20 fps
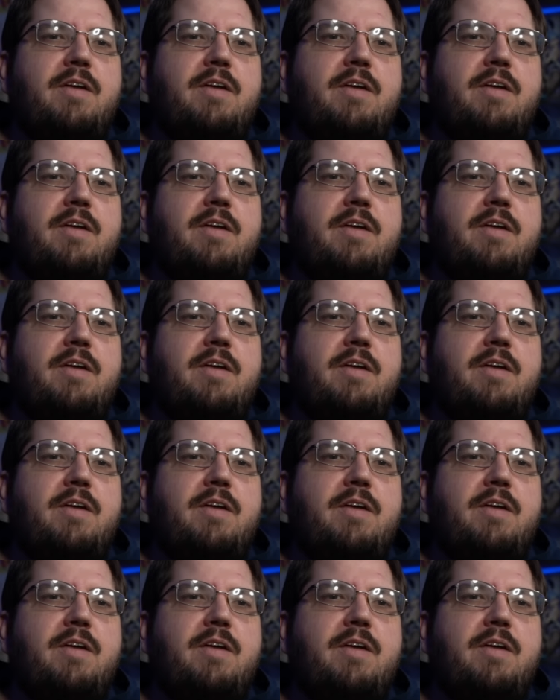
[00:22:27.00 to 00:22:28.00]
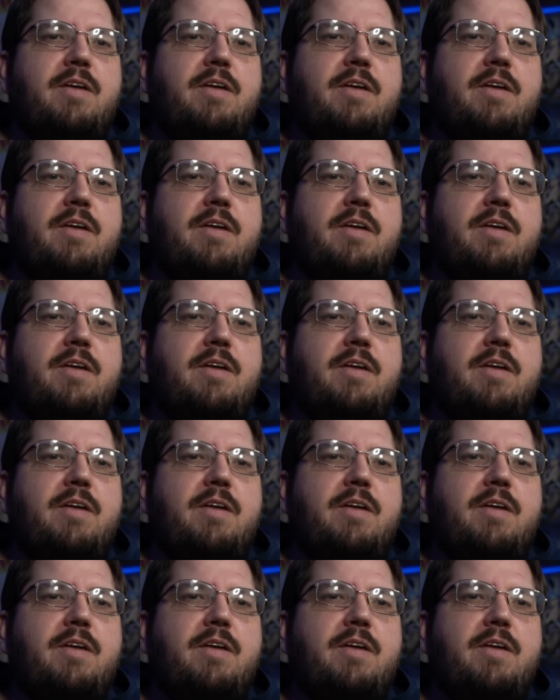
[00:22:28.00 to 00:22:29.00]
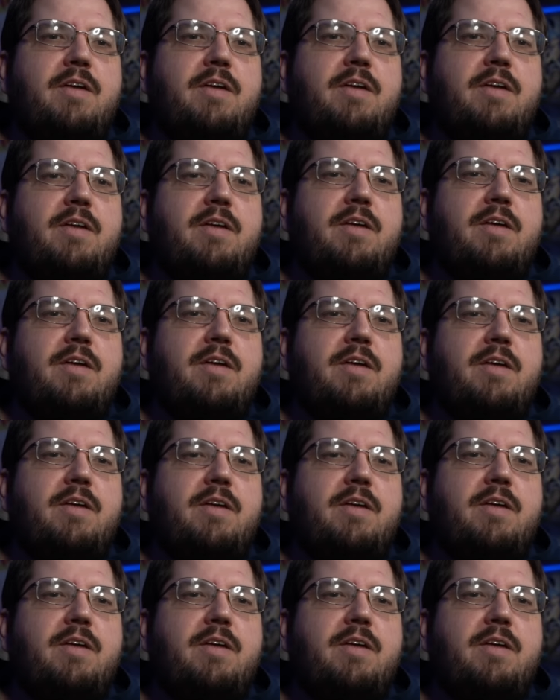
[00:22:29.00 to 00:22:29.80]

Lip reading: This person isn't speaking.